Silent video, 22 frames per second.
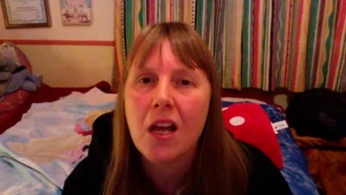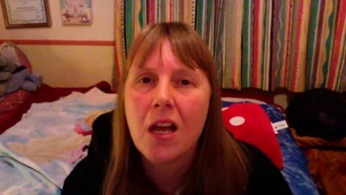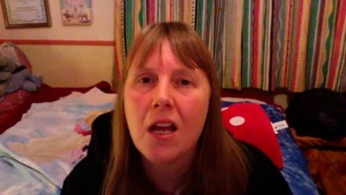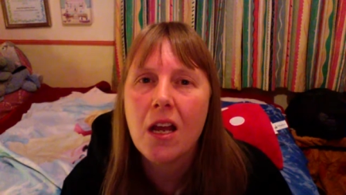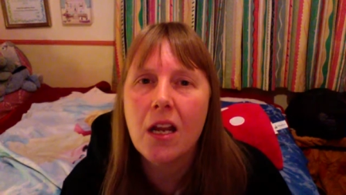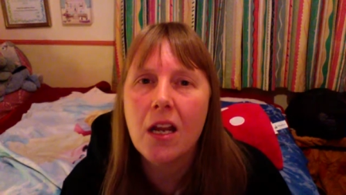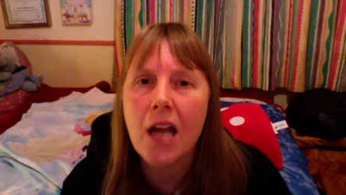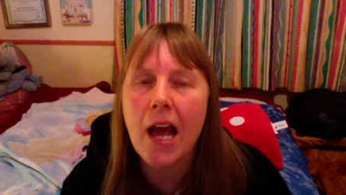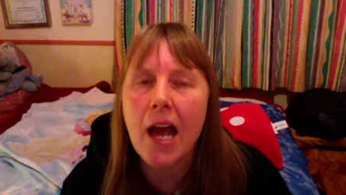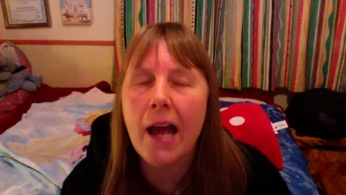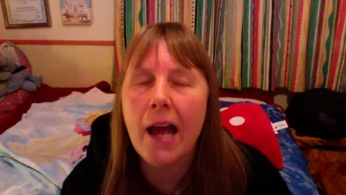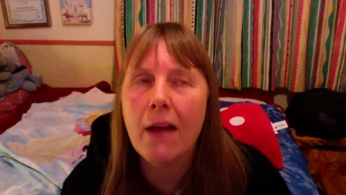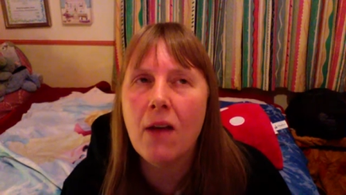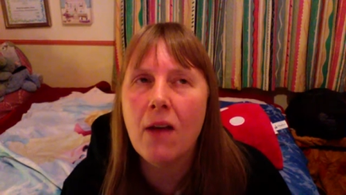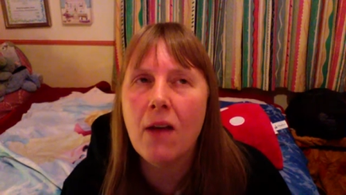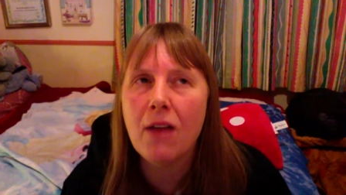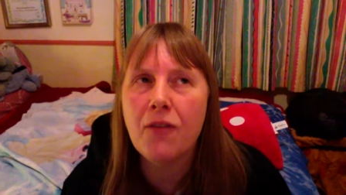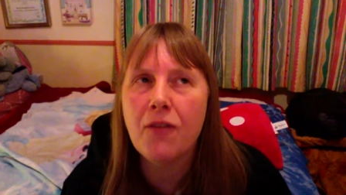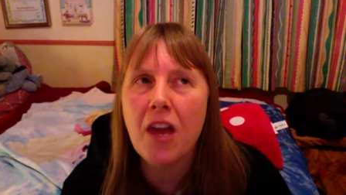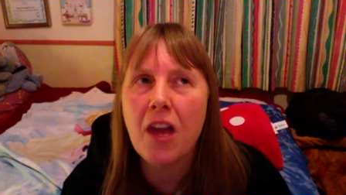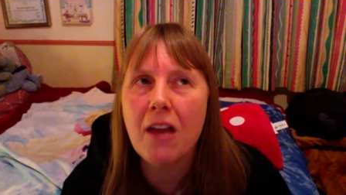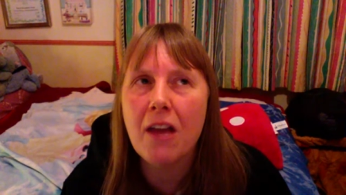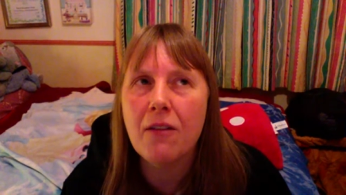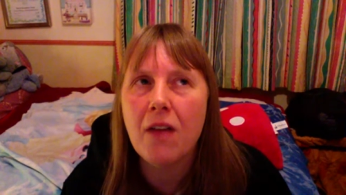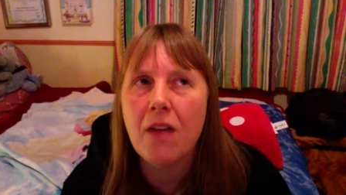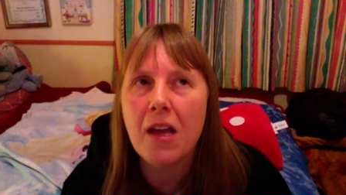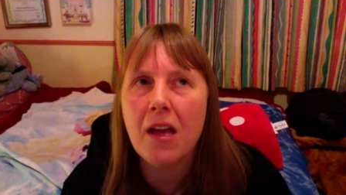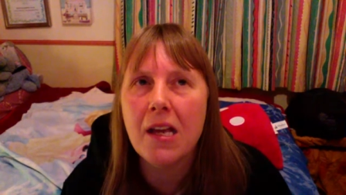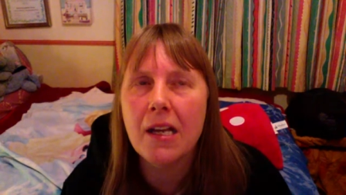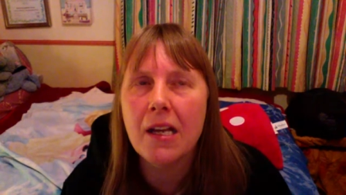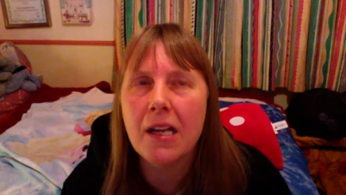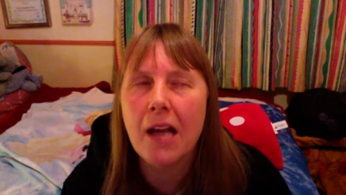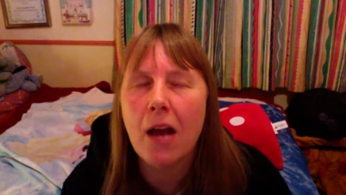You know,
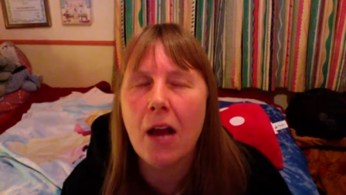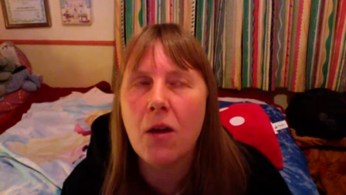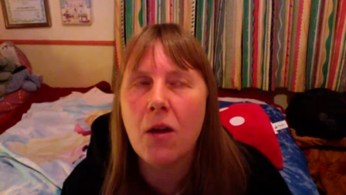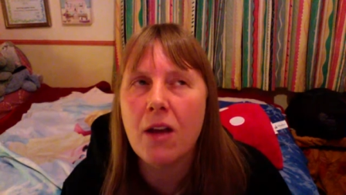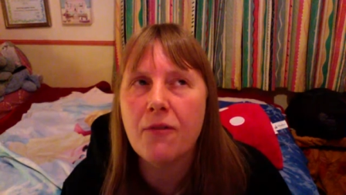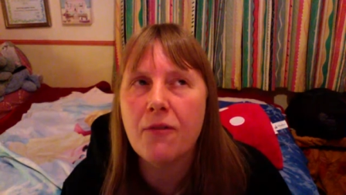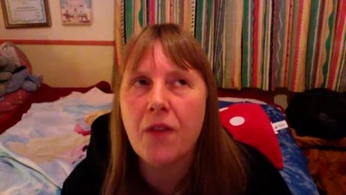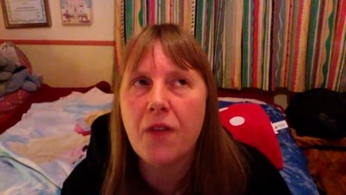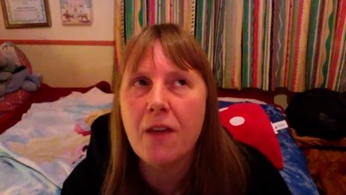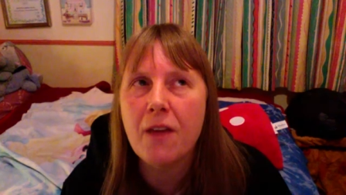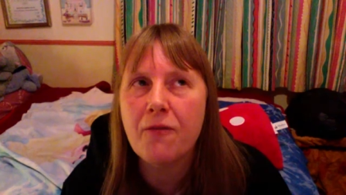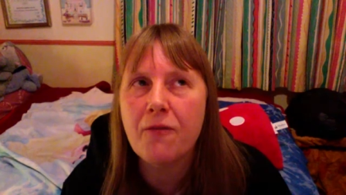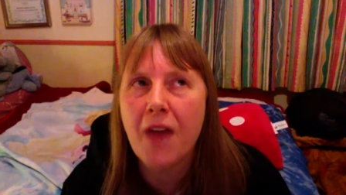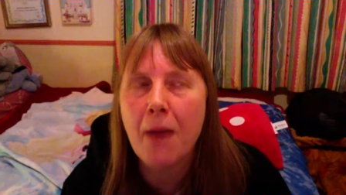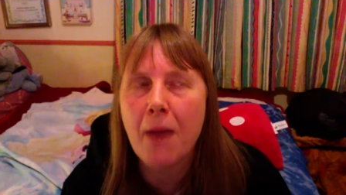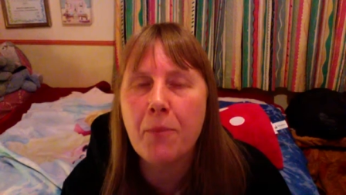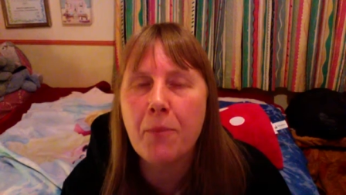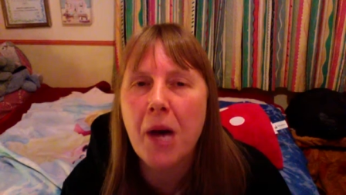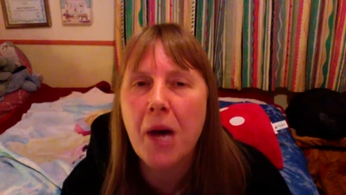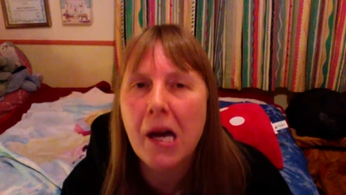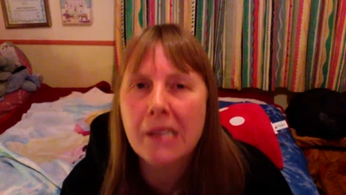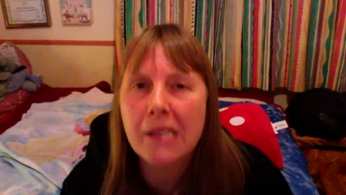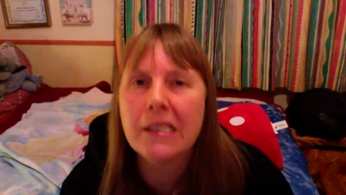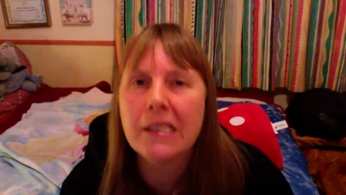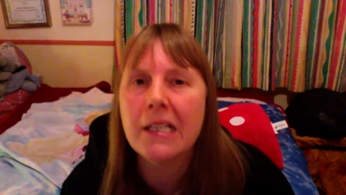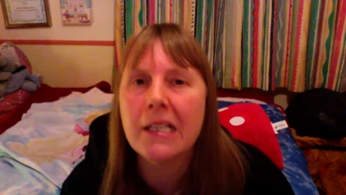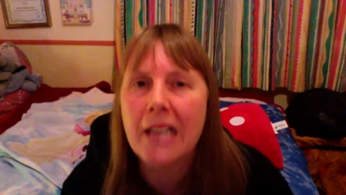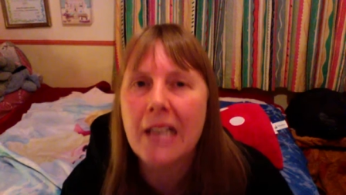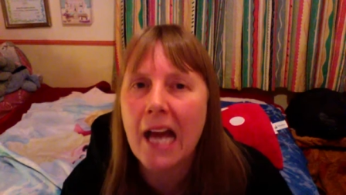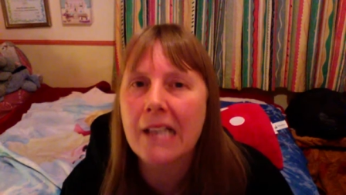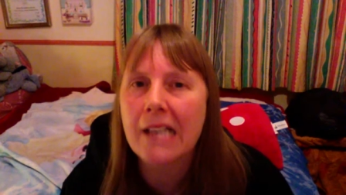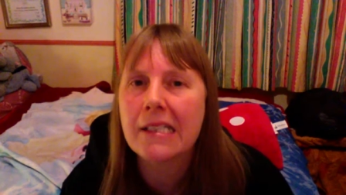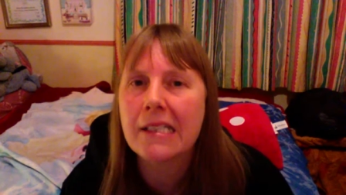if that person
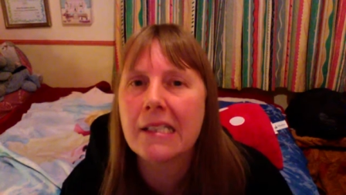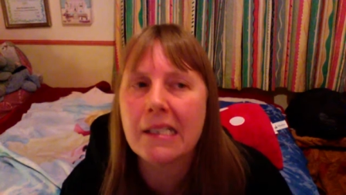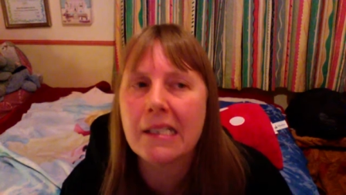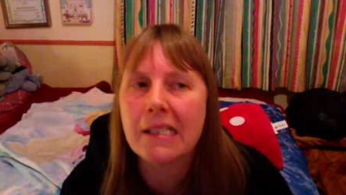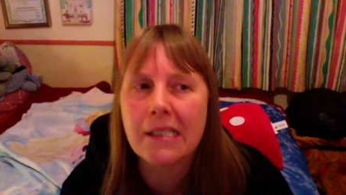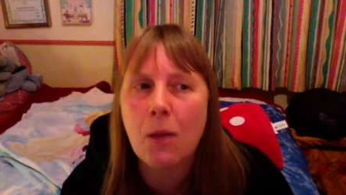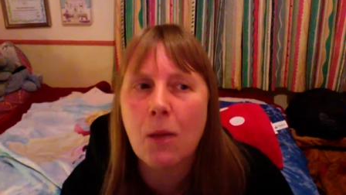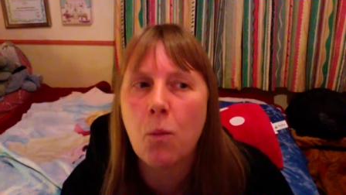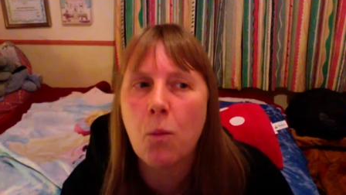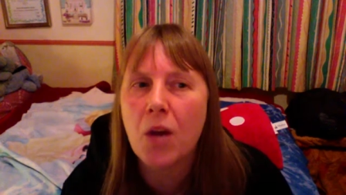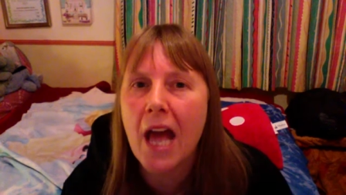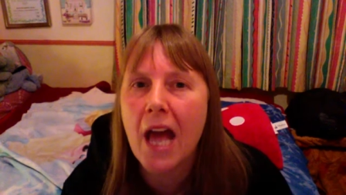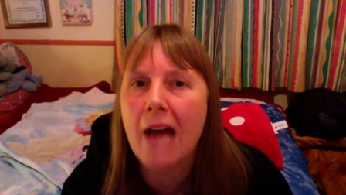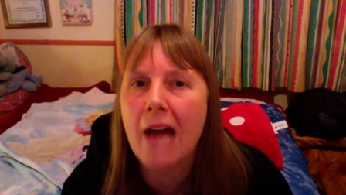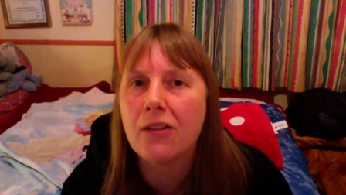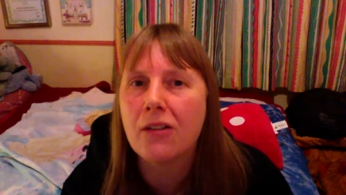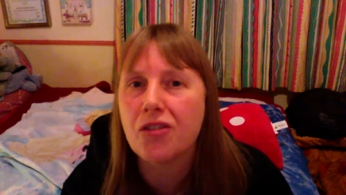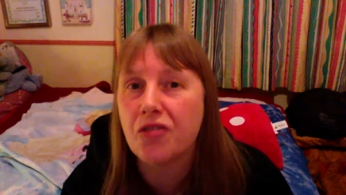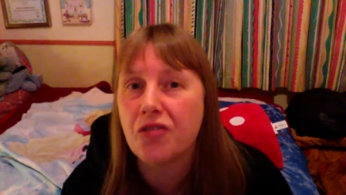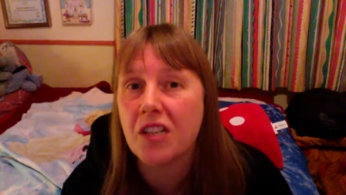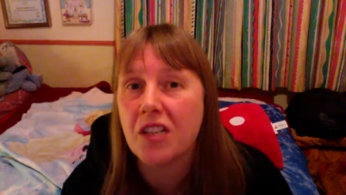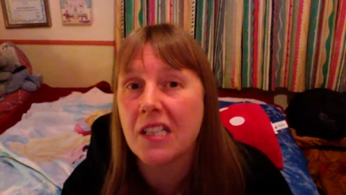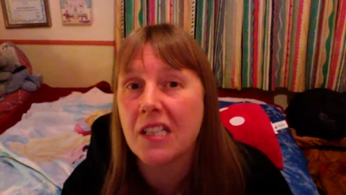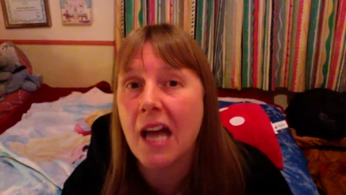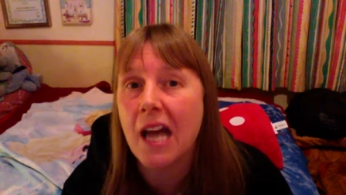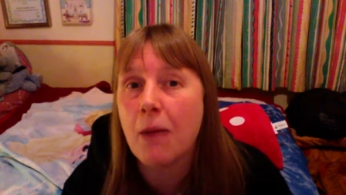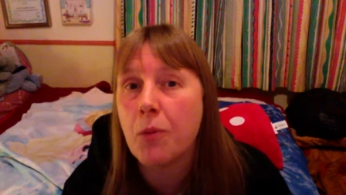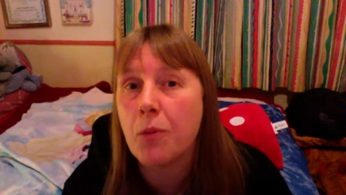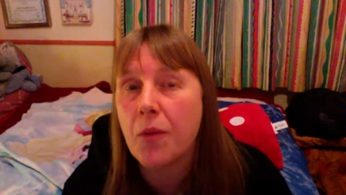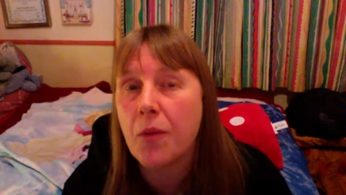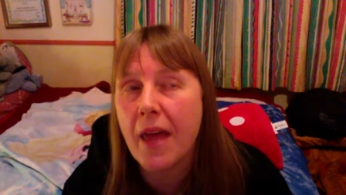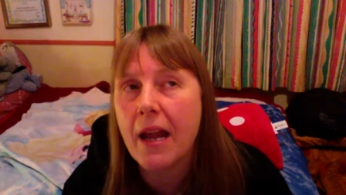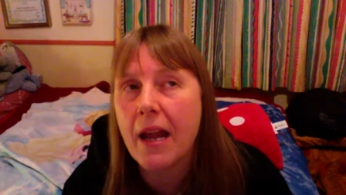gets someone else, for
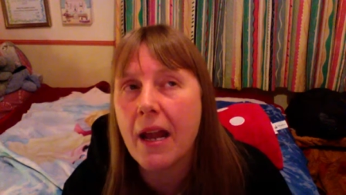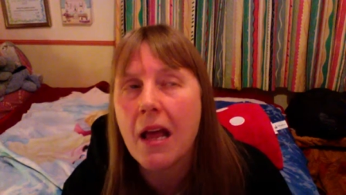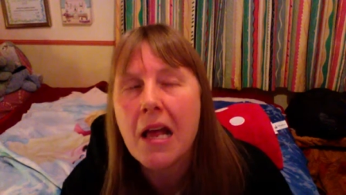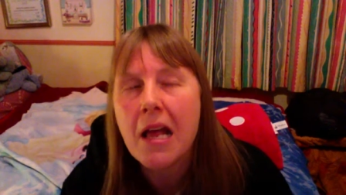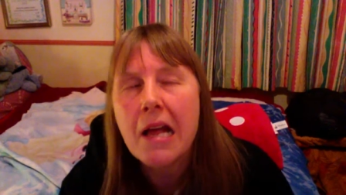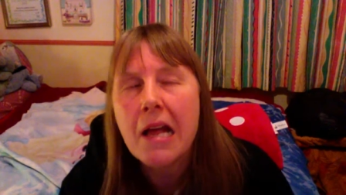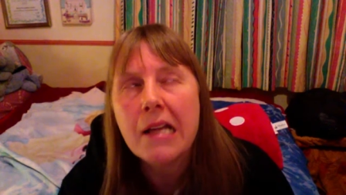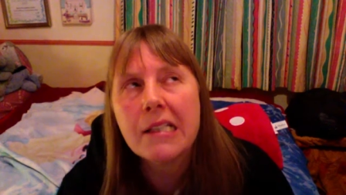example, then,